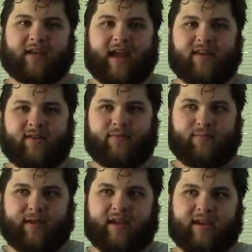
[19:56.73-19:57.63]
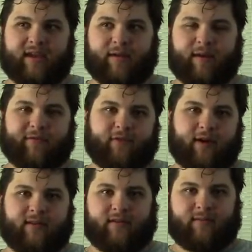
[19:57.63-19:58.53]
kind of me and my
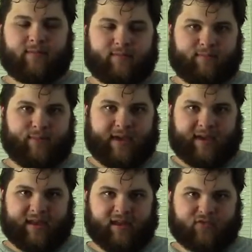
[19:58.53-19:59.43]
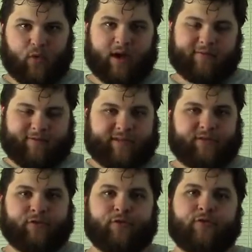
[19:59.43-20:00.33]
friend being in a squad of
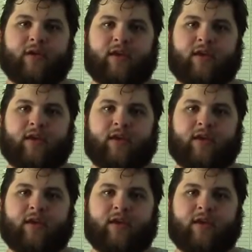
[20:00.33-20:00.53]
two,